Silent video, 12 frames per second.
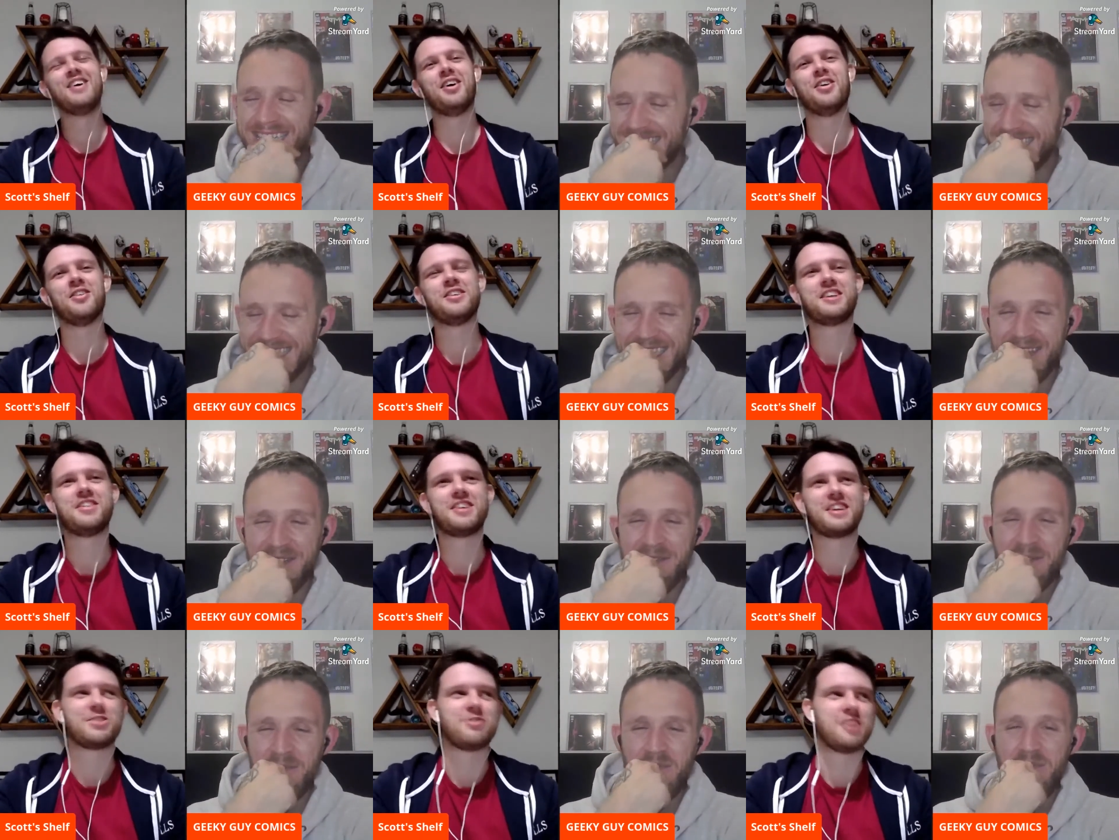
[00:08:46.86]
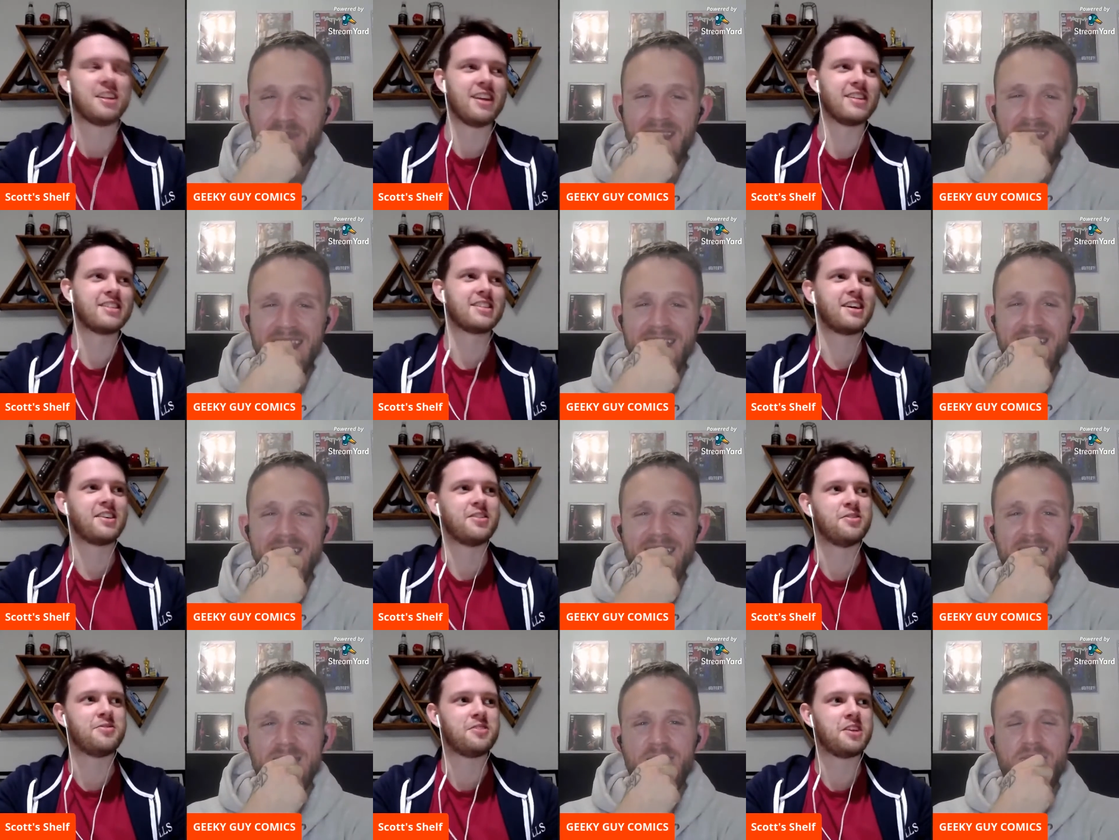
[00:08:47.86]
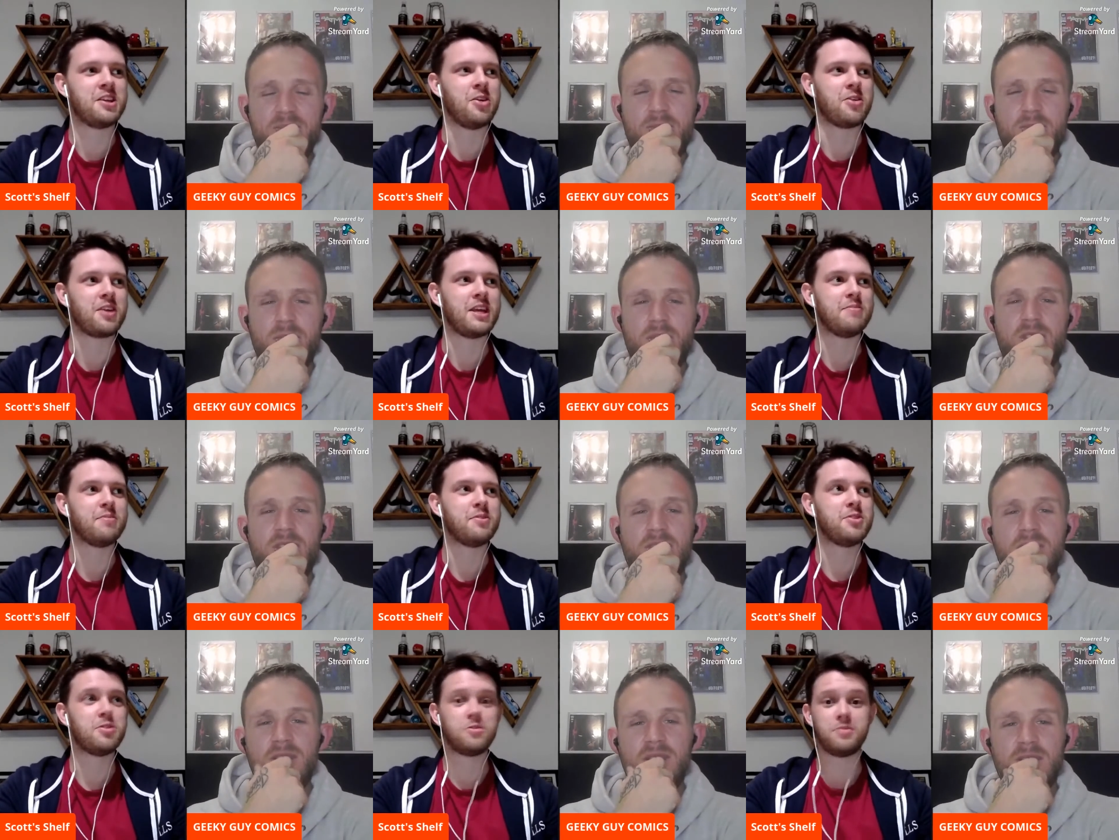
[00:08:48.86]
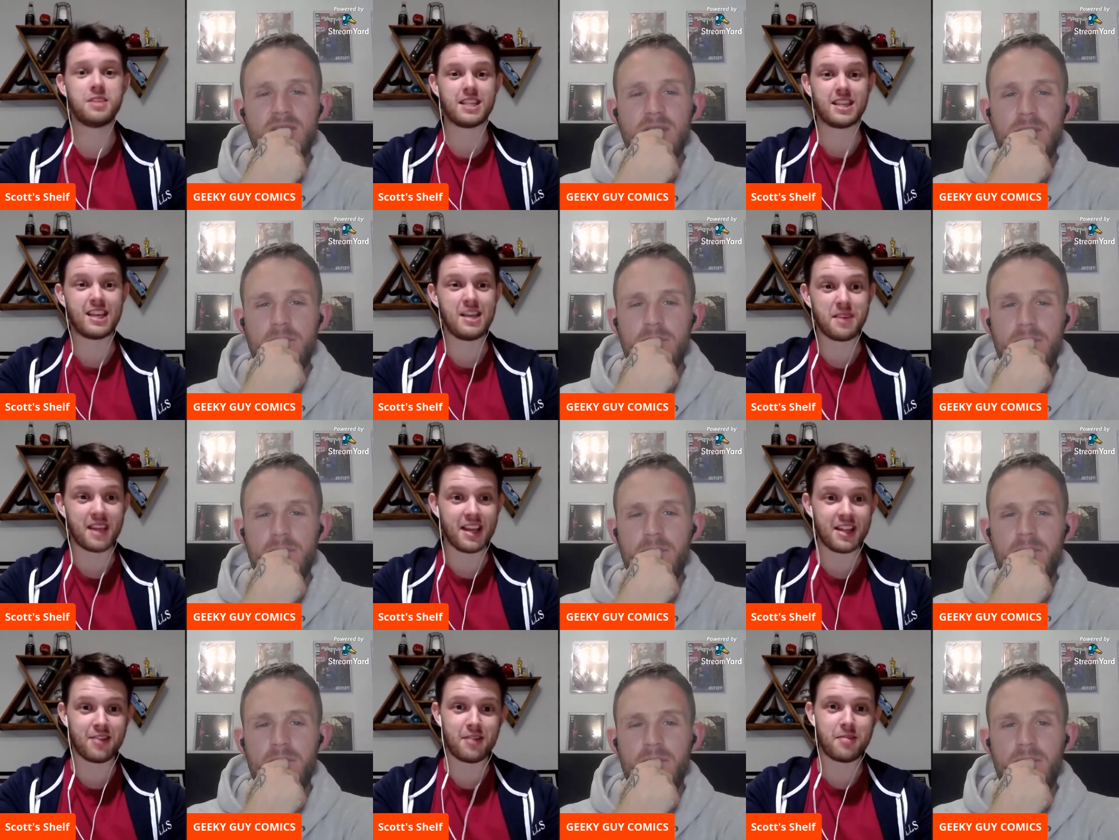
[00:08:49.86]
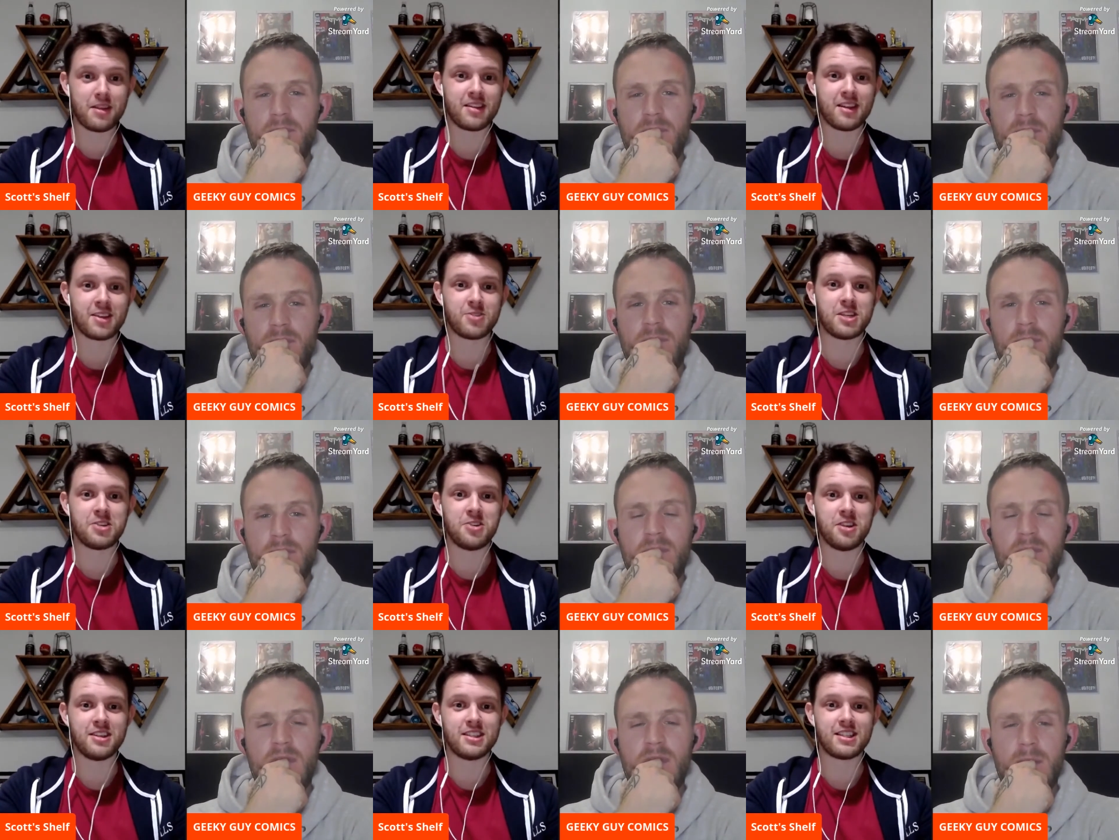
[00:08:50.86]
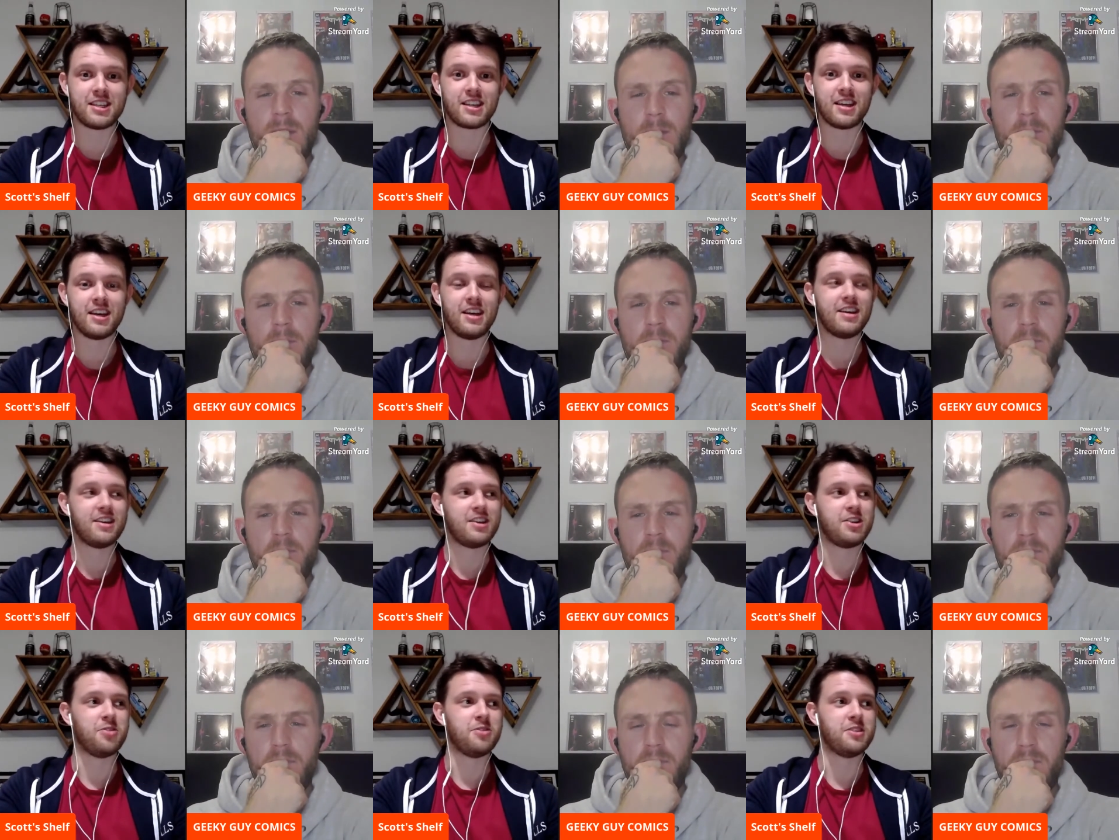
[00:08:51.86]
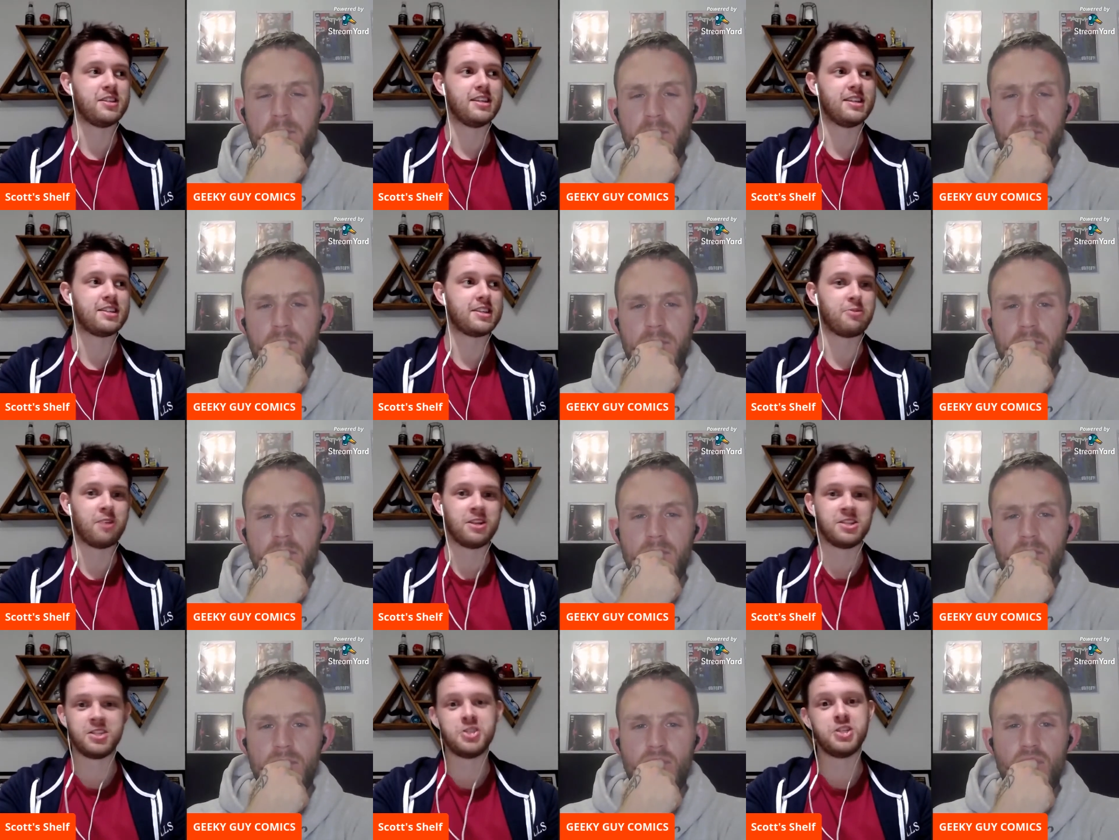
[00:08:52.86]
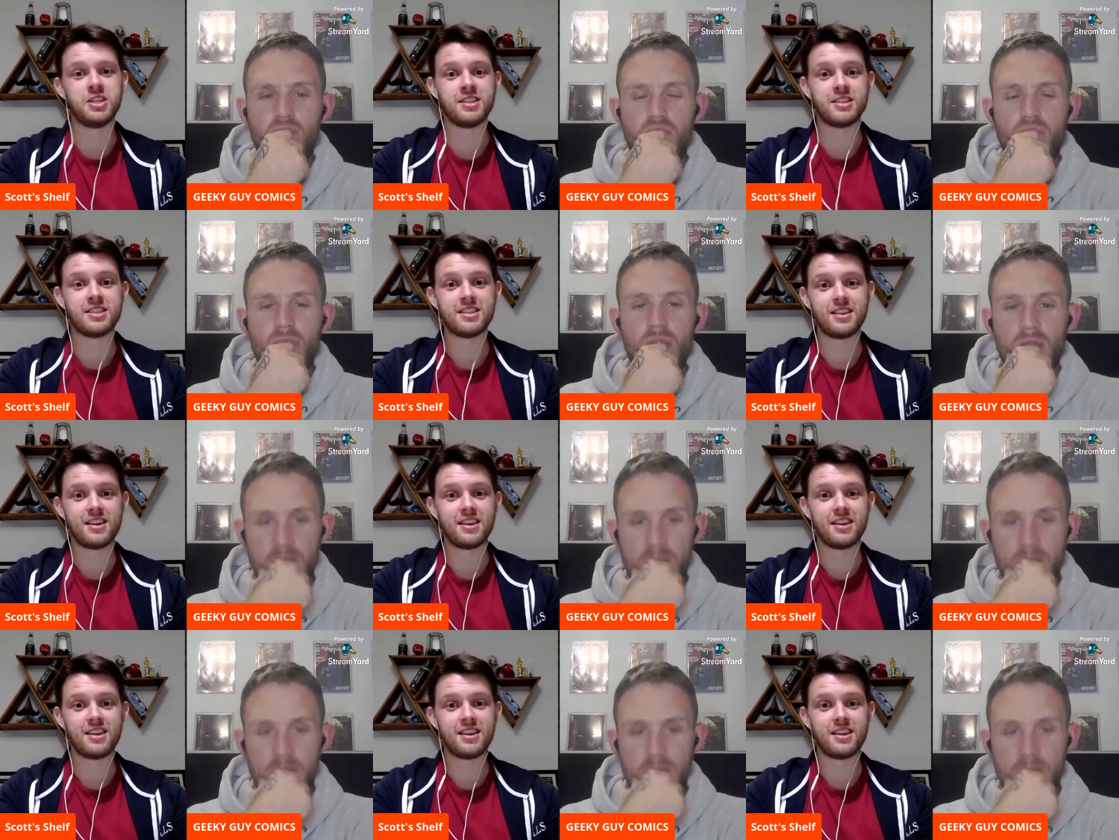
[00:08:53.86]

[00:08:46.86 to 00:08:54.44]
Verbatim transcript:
Speaker 1: oh, that's I think that's really nice to kind of you know keep basically keeping it in the family. And like you said earlier, it's like you know it runs in the genes.